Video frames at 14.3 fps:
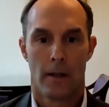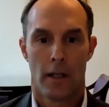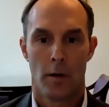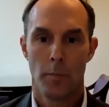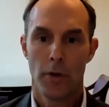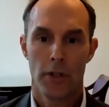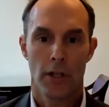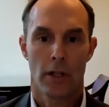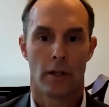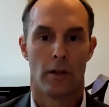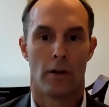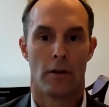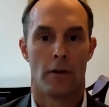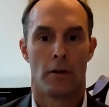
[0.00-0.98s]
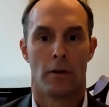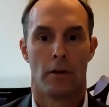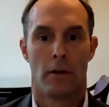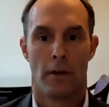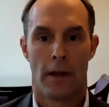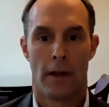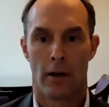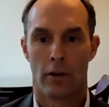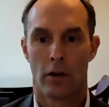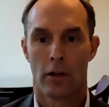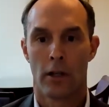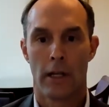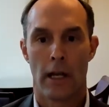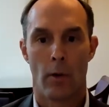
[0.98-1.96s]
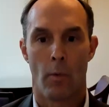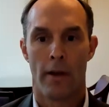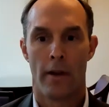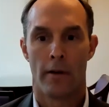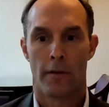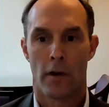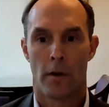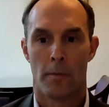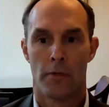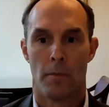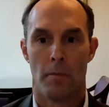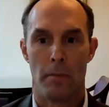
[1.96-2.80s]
In particular, they are looking at whether firms